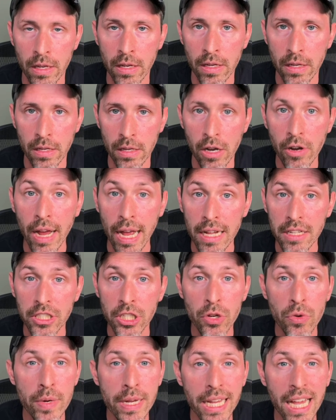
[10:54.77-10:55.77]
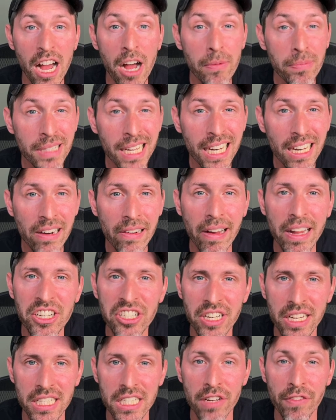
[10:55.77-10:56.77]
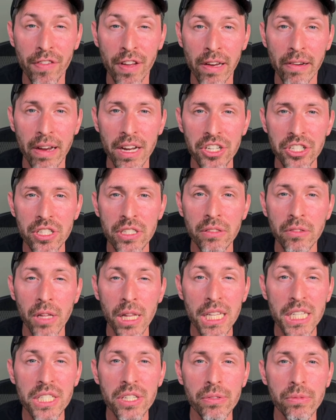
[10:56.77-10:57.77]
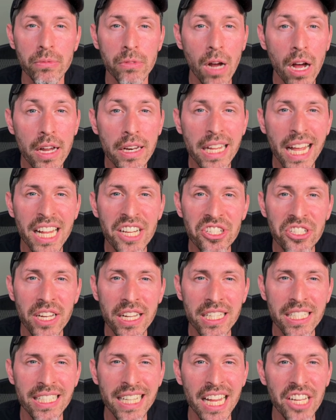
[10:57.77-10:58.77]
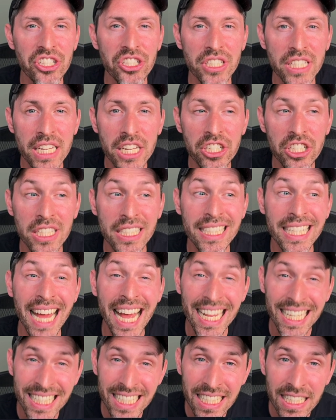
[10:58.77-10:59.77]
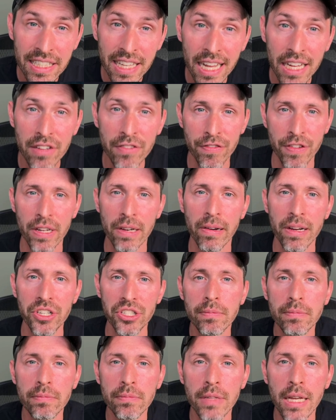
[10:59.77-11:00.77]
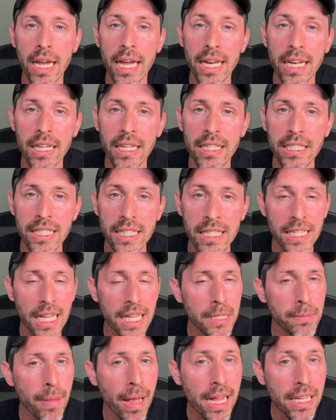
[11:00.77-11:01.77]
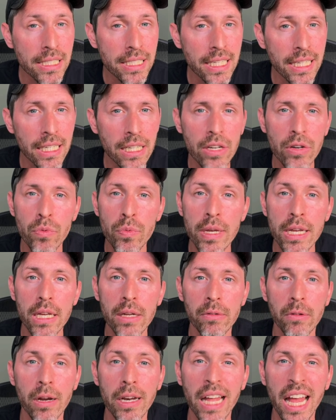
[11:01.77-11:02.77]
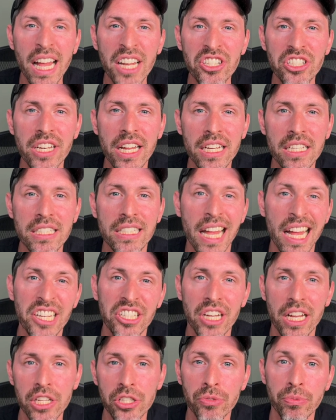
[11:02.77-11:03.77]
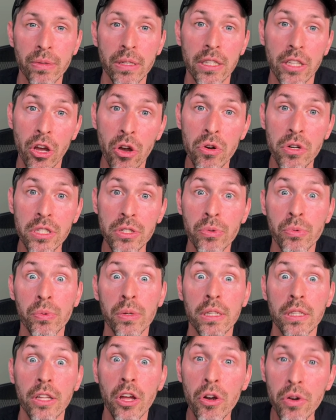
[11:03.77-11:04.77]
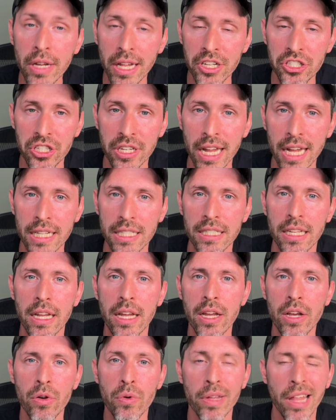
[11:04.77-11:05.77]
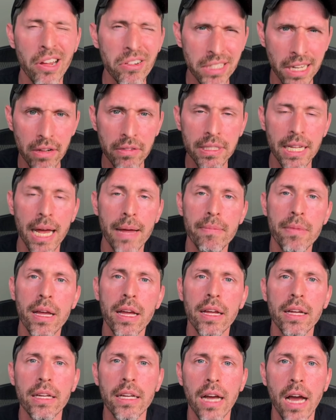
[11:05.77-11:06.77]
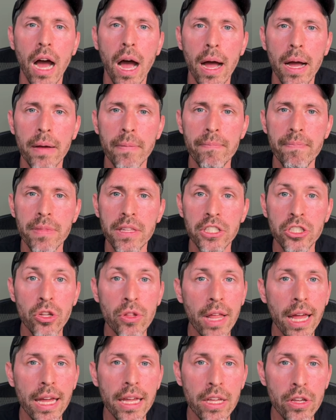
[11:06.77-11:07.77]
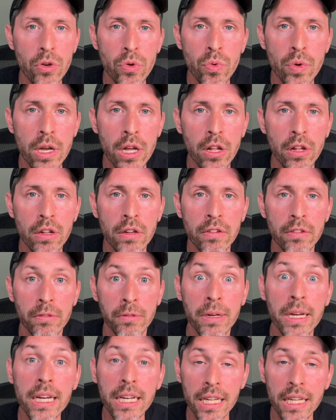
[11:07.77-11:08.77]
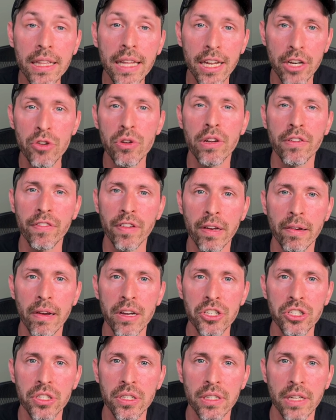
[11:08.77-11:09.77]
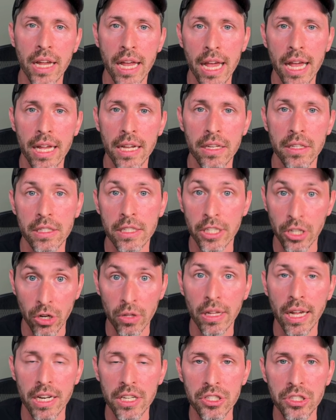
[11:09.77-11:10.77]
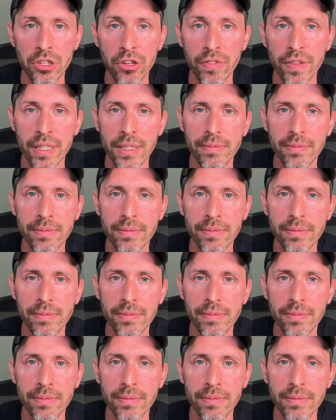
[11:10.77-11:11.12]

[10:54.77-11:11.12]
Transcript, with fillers: Okay, so we updated our Nginx configuration. Let's run nginx-t to test that configuration. And since passing, we can run nginx-s reload to reload nginx without downtime um, so that it will read in that new configuration and you know let us serve it.